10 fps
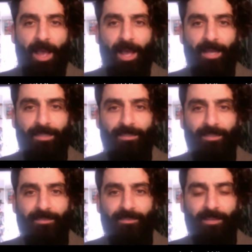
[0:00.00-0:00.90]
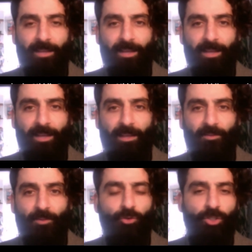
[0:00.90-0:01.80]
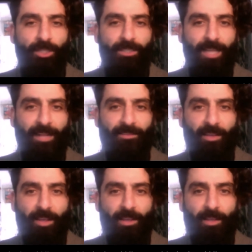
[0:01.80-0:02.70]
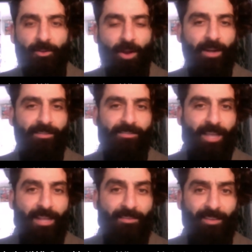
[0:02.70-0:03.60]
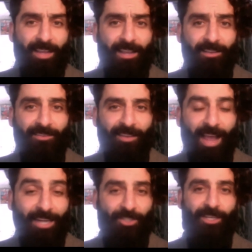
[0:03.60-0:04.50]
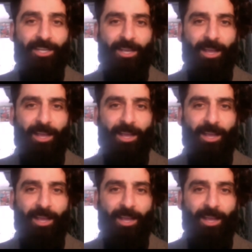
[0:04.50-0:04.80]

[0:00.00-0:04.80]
and this notion that United States is actually